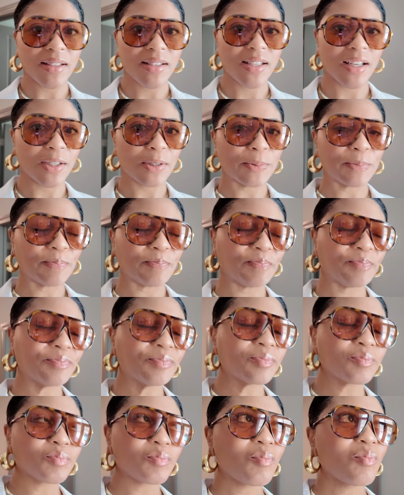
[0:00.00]
So
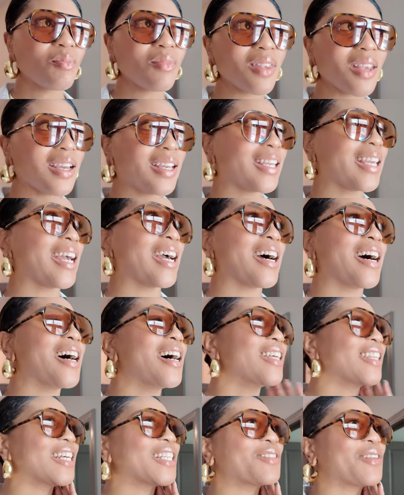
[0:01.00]
yeah,
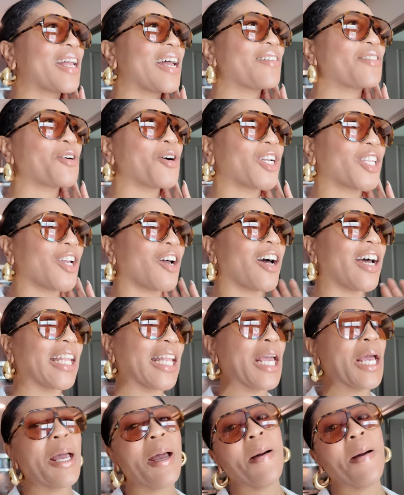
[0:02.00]
that's what I have going on.